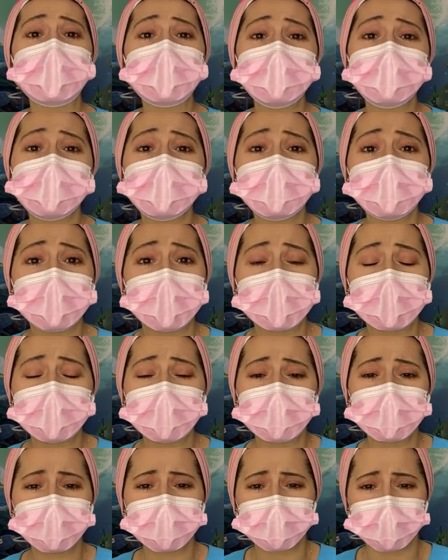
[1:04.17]
nice
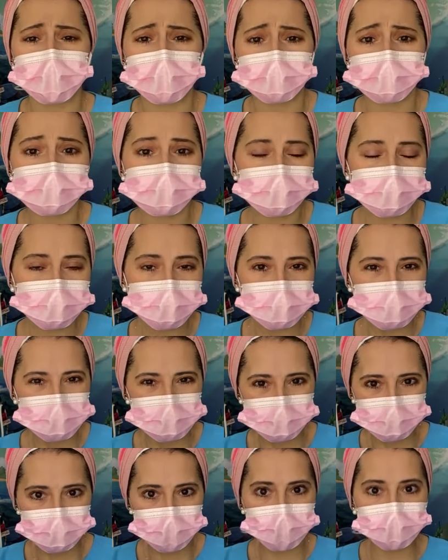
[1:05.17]
and they're awesome
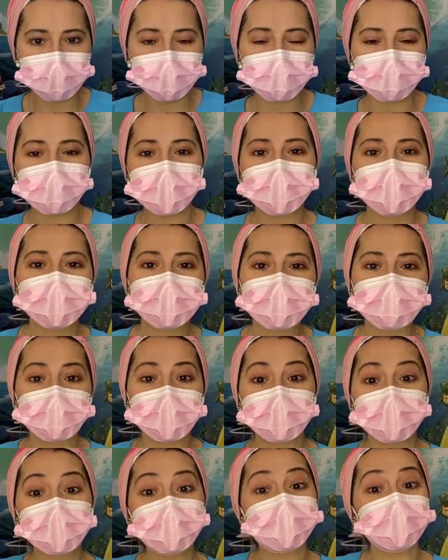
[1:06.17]
and they share the
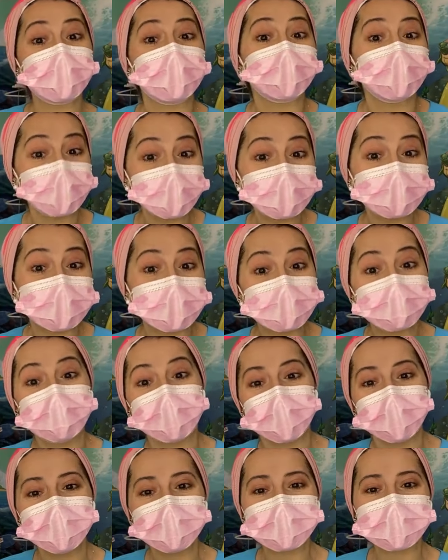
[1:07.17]
spirit of sharing. That's
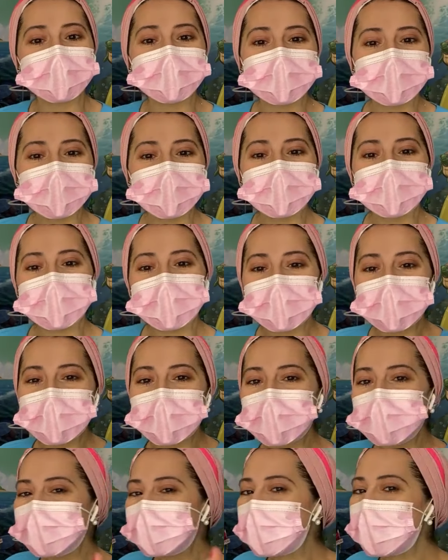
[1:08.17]
first.
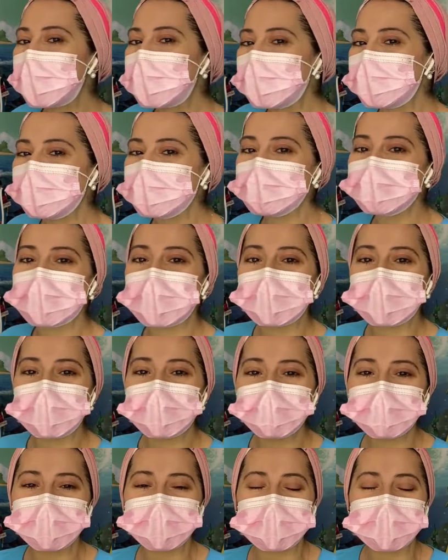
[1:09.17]
Hey Naz, I
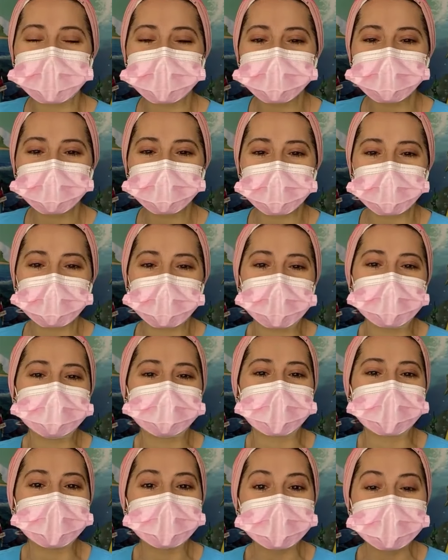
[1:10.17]
love you Naz, you're
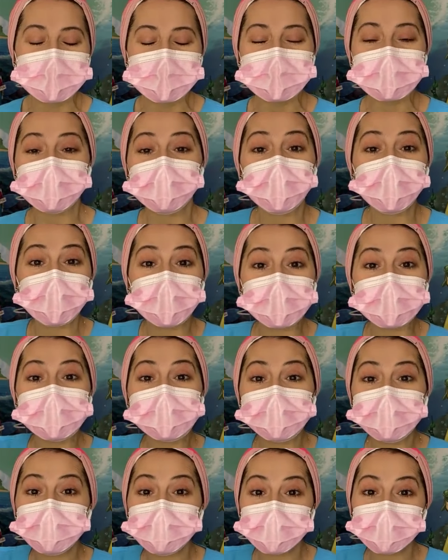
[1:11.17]
amazing. So
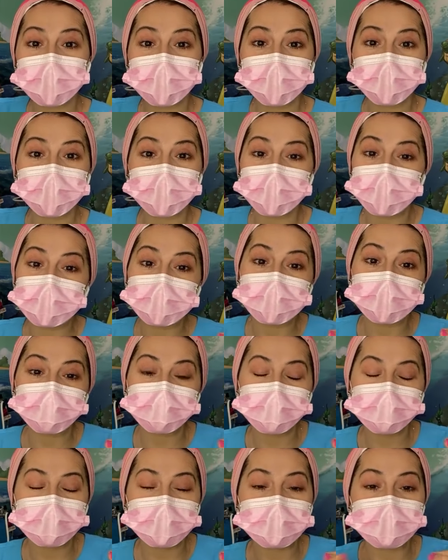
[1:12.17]
this
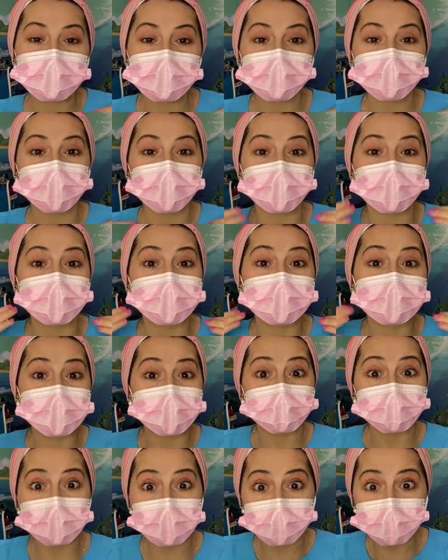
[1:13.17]
announcement is for a
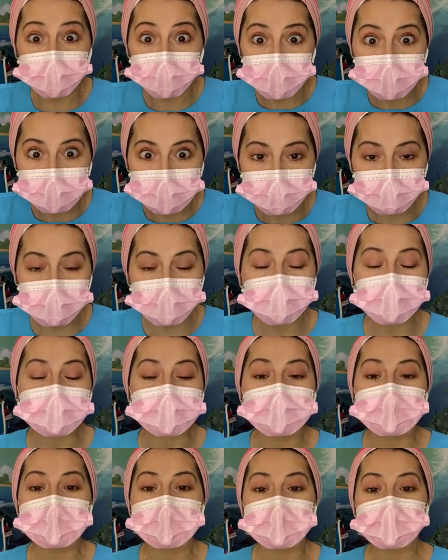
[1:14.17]
gift giveaway
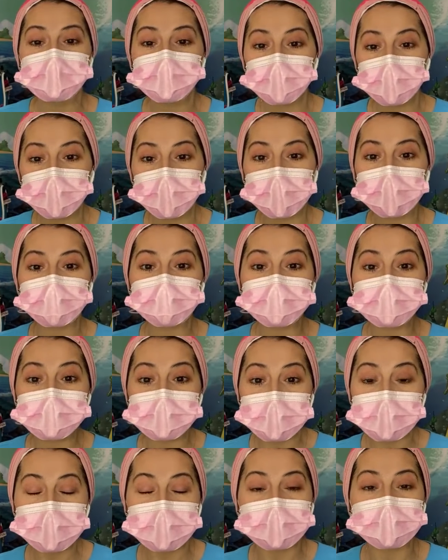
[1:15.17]
announcement. So I was
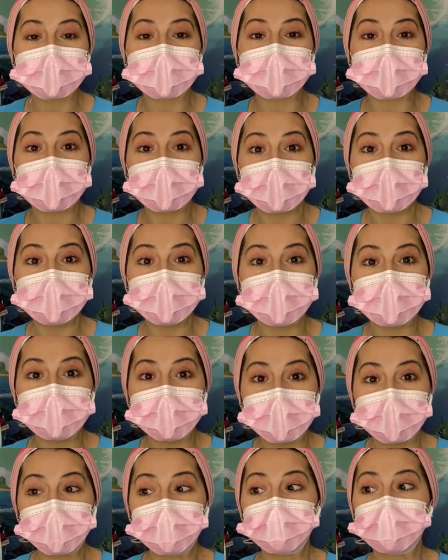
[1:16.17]
saying that I
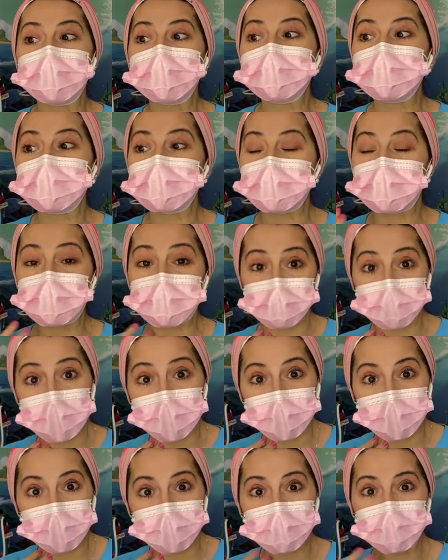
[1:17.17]
love to
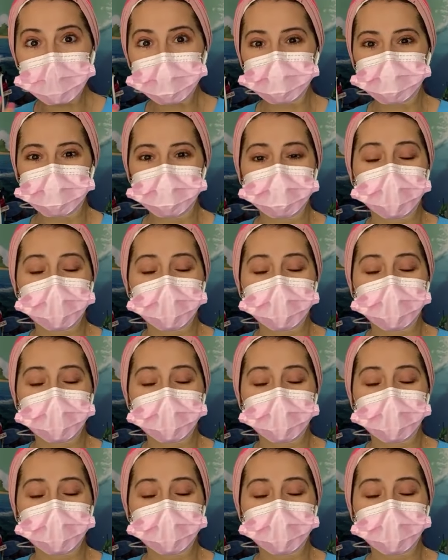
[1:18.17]
share.